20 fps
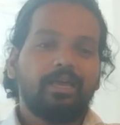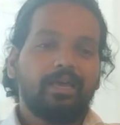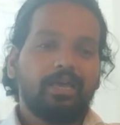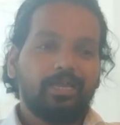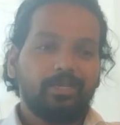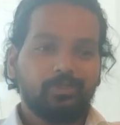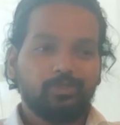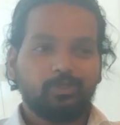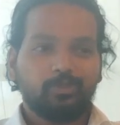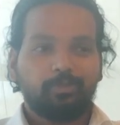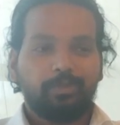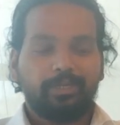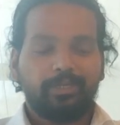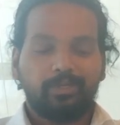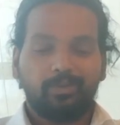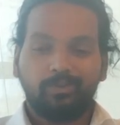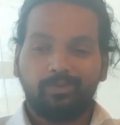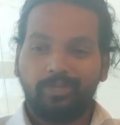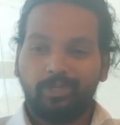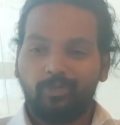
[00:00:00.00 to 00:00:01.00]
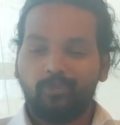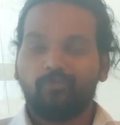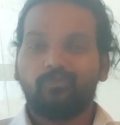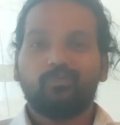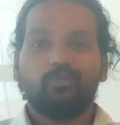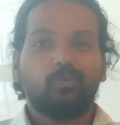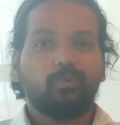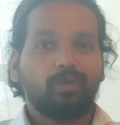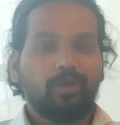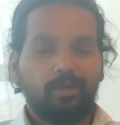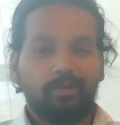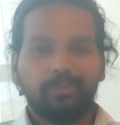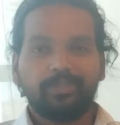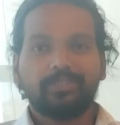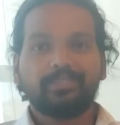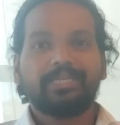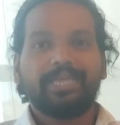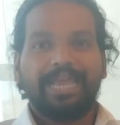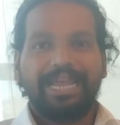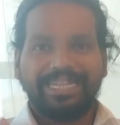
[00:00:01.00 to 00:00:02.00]
I used to spend around 3 to 4
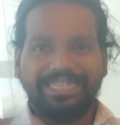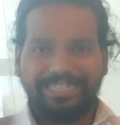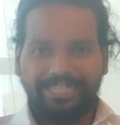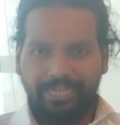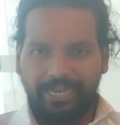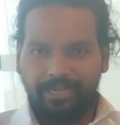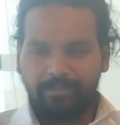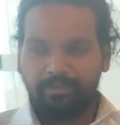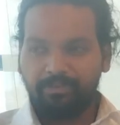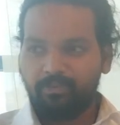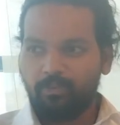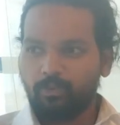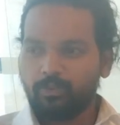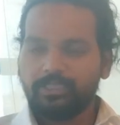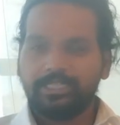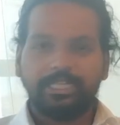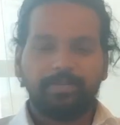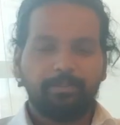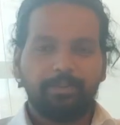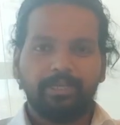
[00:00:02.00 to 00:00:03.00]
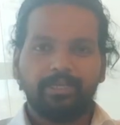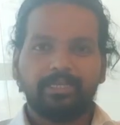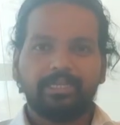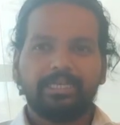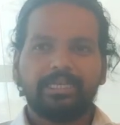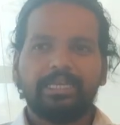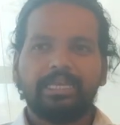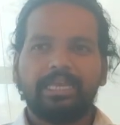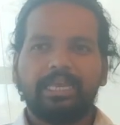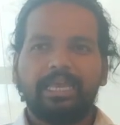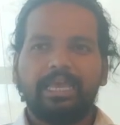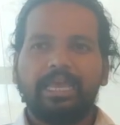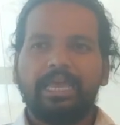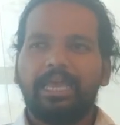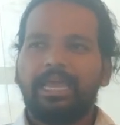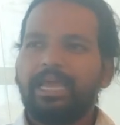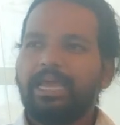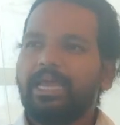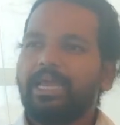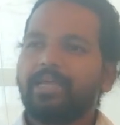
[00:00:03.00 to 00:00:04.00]
hours at night before sleeping,
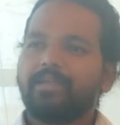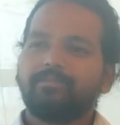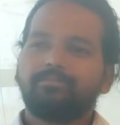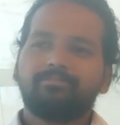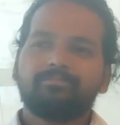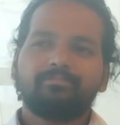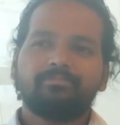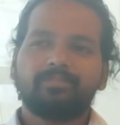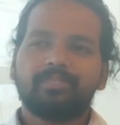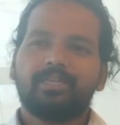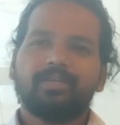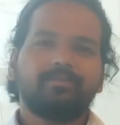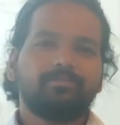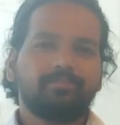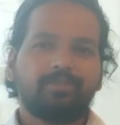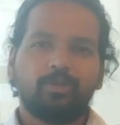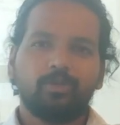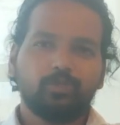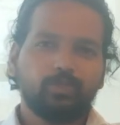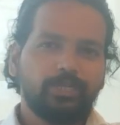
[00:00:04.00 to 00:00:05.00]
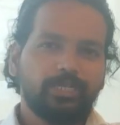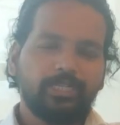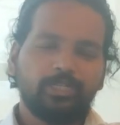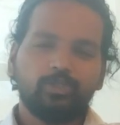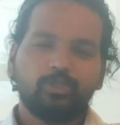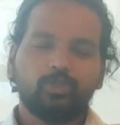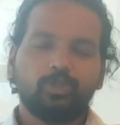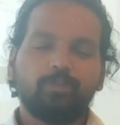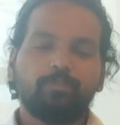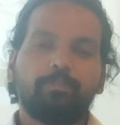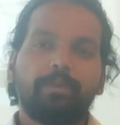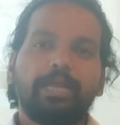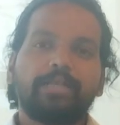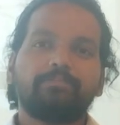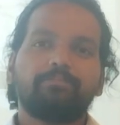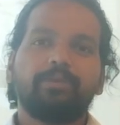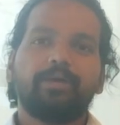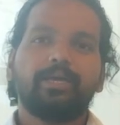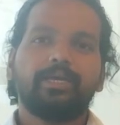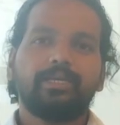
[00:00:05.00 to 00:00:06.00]
and yeah, usually it used to
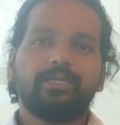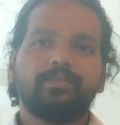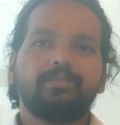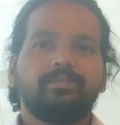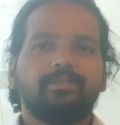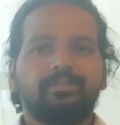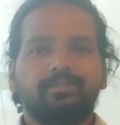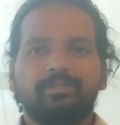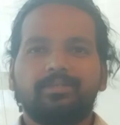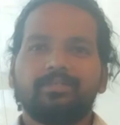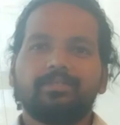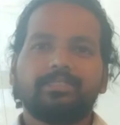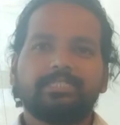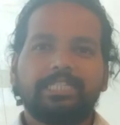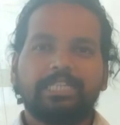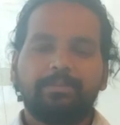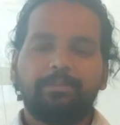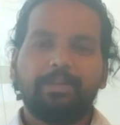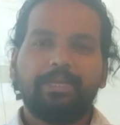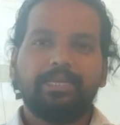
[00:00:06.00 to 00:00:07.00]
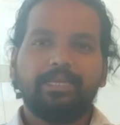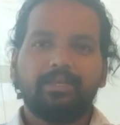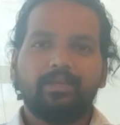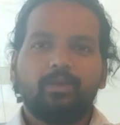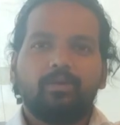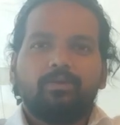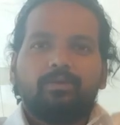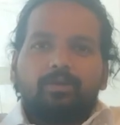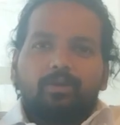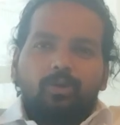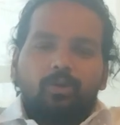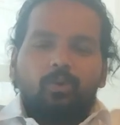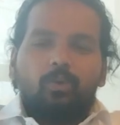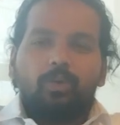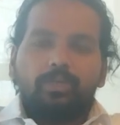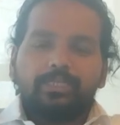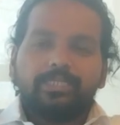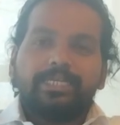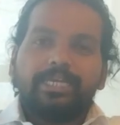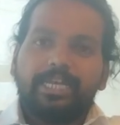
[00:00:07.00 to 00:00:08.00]
impact my sleeping
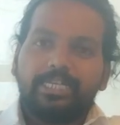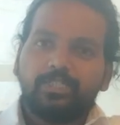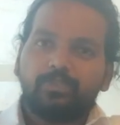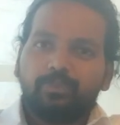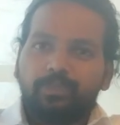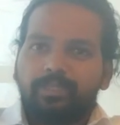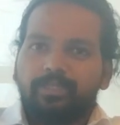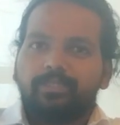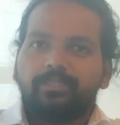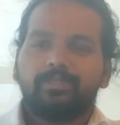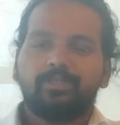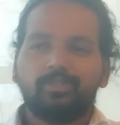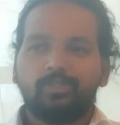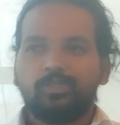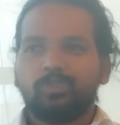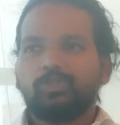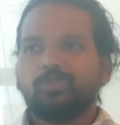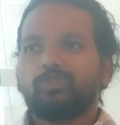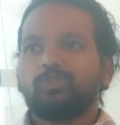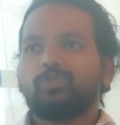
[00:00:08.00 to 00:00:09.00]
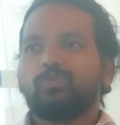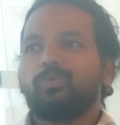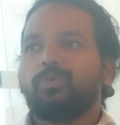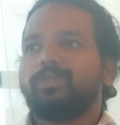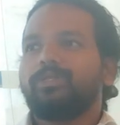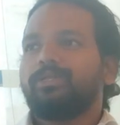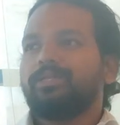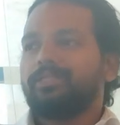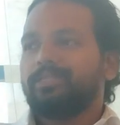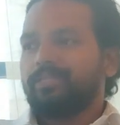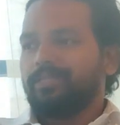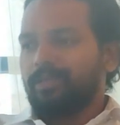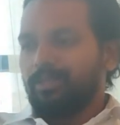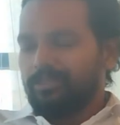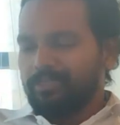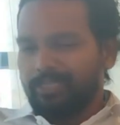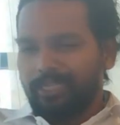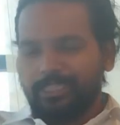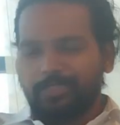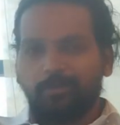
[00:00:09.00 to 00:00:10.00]
quality as well. So when on
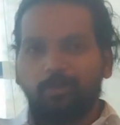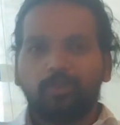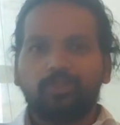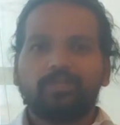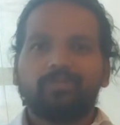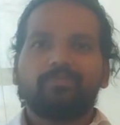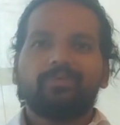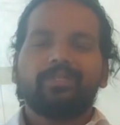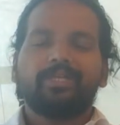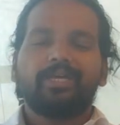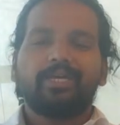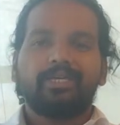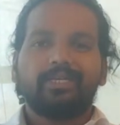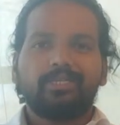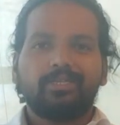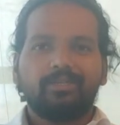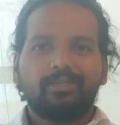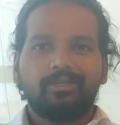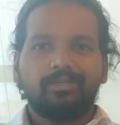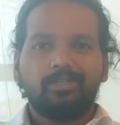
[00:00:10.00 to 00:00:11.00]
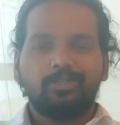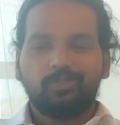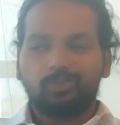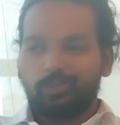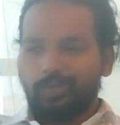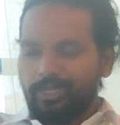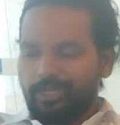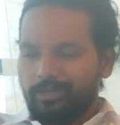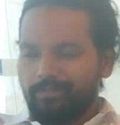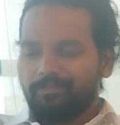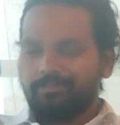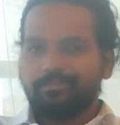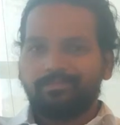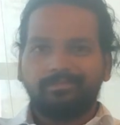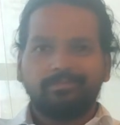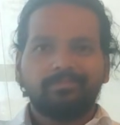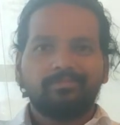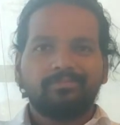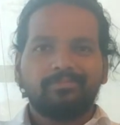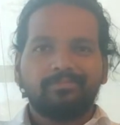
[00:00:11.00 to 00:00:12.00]
the next morning when I used to get up,
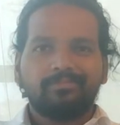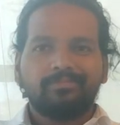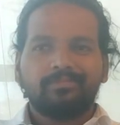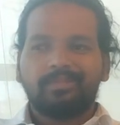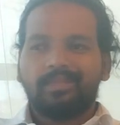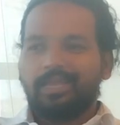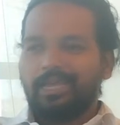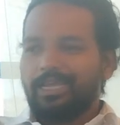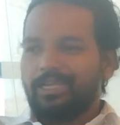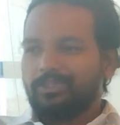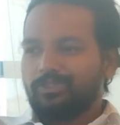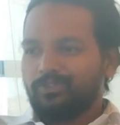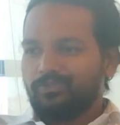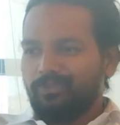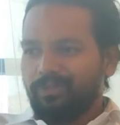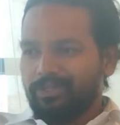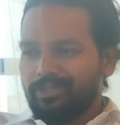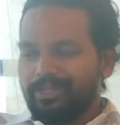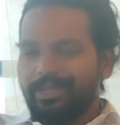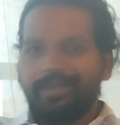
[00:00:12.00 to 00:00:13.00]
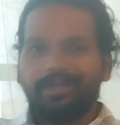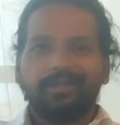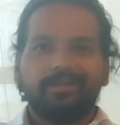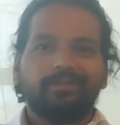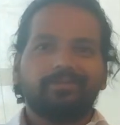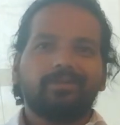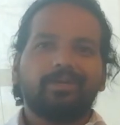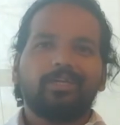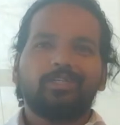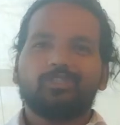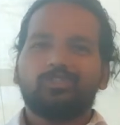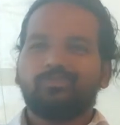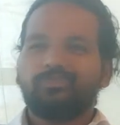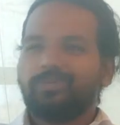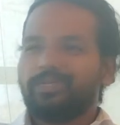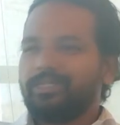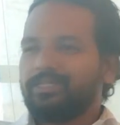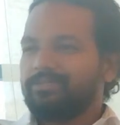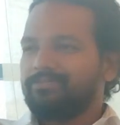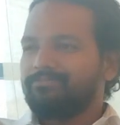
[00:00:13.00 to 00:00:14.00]
I used to feel tired, I used to
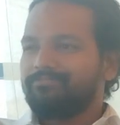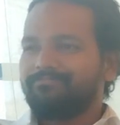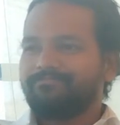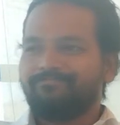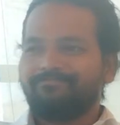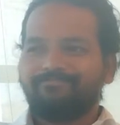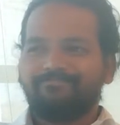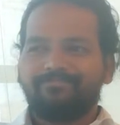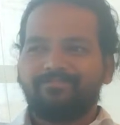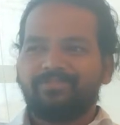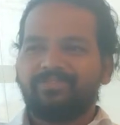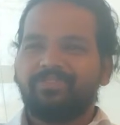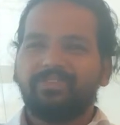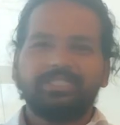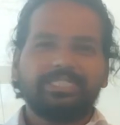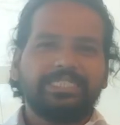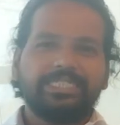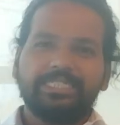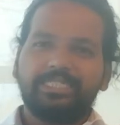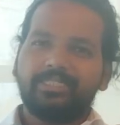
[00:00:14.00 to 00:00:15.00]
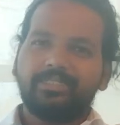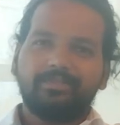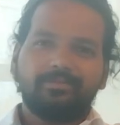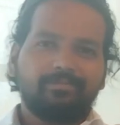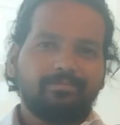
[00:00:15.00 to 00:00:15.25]
feel fatigue.